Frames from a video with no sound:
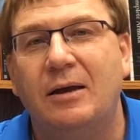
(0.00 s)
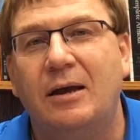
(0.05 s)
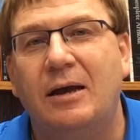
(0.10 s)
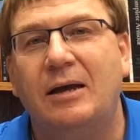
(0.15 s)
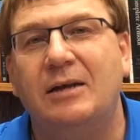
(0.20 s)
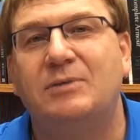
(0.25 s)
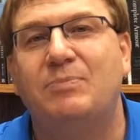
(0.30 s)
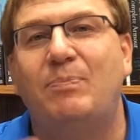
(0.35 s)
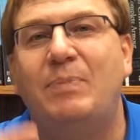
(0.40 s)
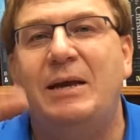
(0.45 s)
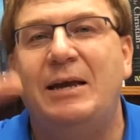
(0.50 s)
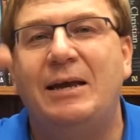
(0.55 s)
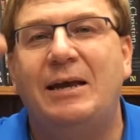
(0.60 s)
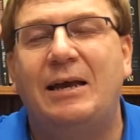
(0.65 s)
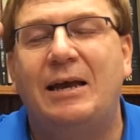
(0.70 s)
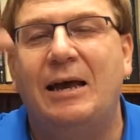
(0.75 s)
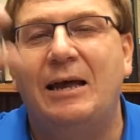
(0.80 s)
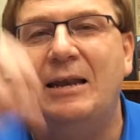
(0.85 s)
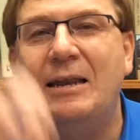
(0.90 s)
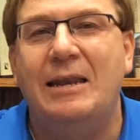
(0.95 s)
is being
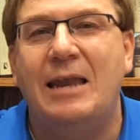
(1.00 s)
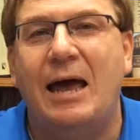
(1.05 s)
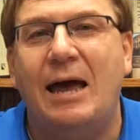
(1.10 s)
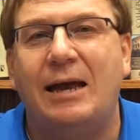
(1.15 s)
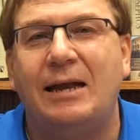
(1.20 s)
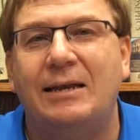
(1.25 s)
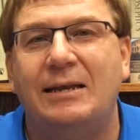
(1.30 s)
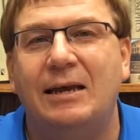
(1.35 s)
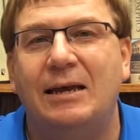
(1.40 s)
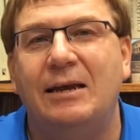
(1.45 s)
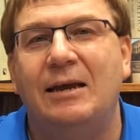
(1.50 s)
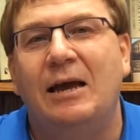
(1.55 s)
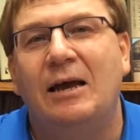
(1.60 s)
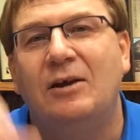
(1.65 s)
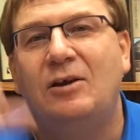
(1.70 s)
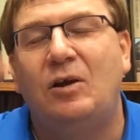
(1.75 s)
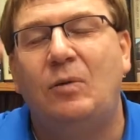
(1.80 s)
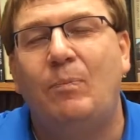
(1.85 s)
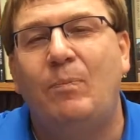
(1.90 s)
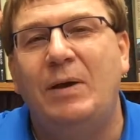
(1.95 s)
connected,
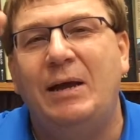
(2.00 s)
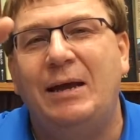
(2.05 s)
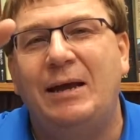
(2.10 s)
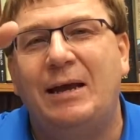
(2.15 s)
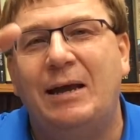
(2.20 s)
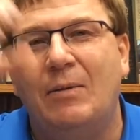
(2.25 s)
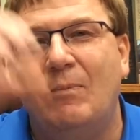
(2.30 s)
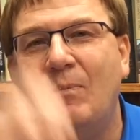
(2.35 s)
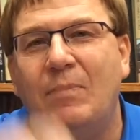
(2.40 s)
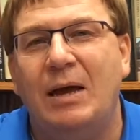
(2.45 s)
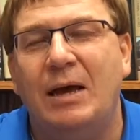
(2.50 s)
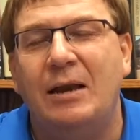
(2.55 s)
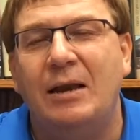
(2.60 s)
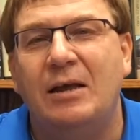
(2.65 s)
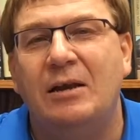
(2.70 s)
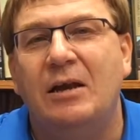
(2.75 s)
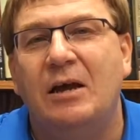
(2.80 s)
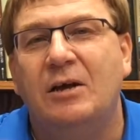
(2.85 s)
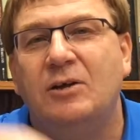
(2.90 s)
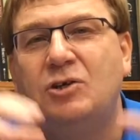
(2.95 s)
being
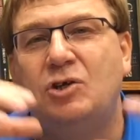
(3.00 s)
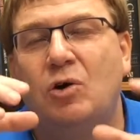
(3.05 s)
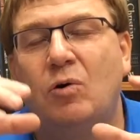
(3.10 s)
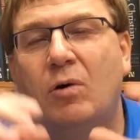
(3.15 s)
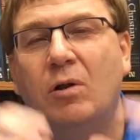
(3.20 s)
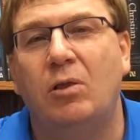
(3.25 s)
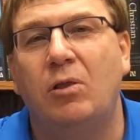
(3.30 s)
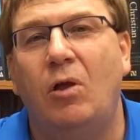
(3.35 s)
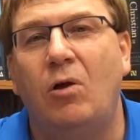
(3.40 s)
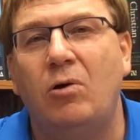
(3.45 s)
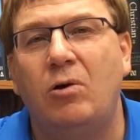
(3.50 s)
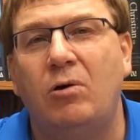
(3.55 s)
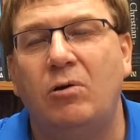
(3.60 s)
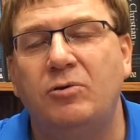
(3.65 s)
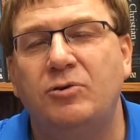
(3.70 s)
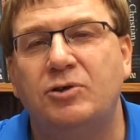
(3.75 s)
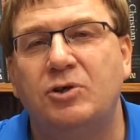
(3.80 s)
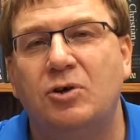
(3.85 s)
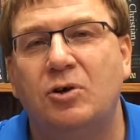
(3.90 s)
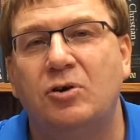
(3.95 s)
committed to a
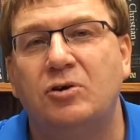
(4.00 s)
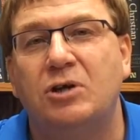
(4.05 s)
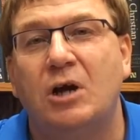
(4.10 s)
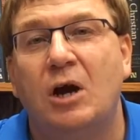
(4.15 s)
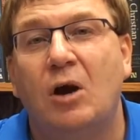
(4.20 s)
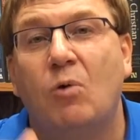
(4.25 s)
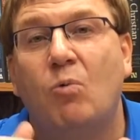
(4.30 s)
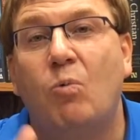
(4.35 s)
local church